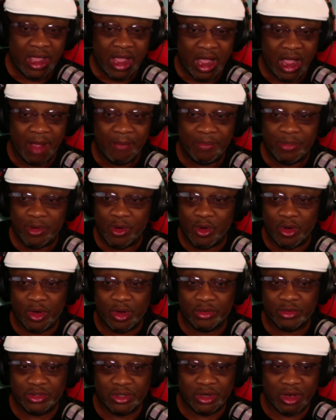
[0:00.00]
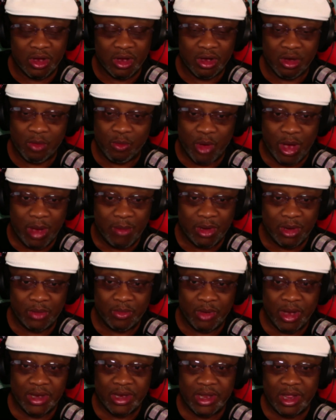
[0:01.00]
I'm going on too long. I'm rambling
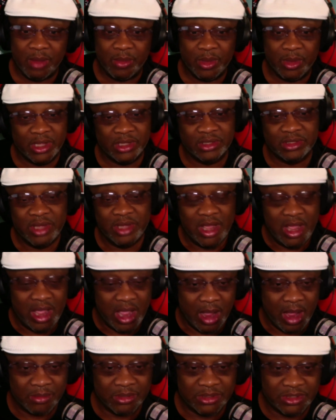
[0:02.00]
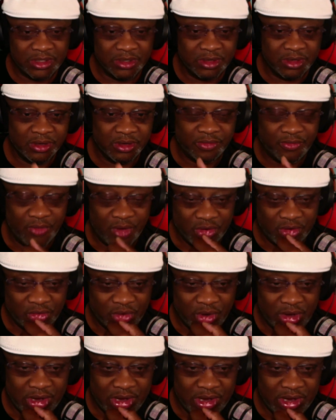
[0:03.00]
right now because I'm still a little
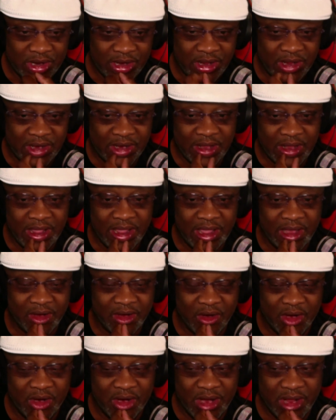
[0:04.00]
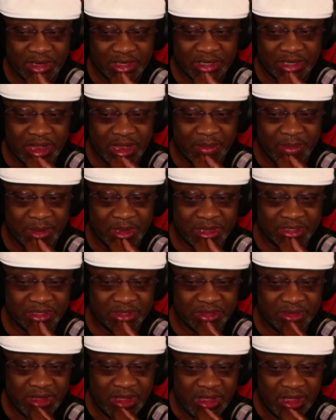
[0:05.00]
frustrated, and I had a hard night tonight
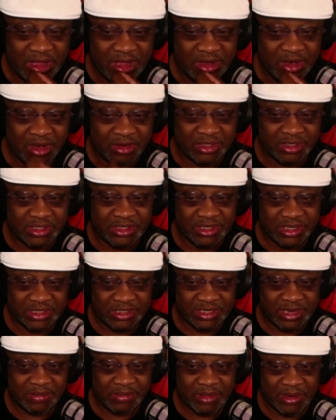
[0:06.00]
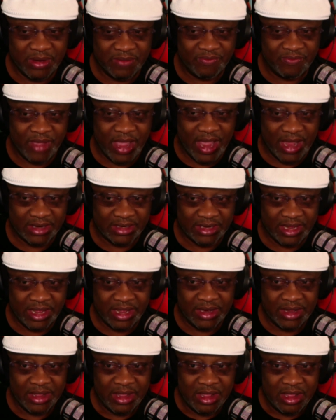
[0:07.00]
because, just accepting the fact
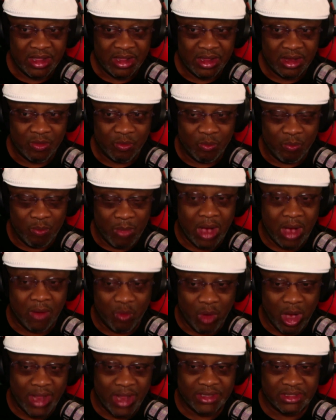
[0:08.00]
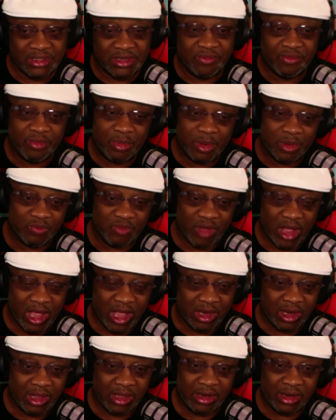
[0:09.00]
that my rights have been
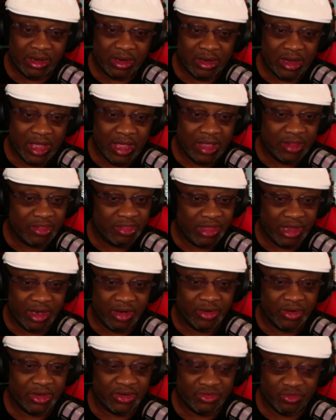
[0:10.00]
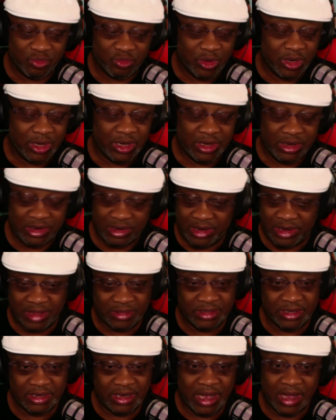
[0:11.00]
violated and there is really
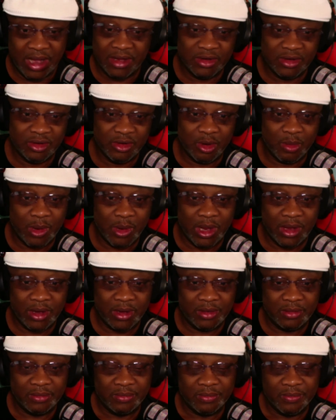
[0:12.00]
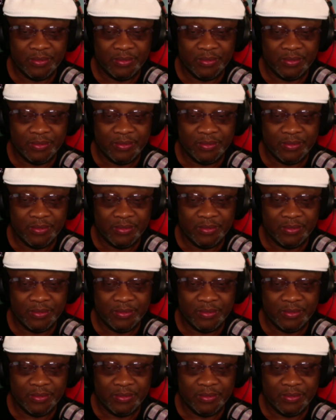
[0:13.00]
nothing I can do about it.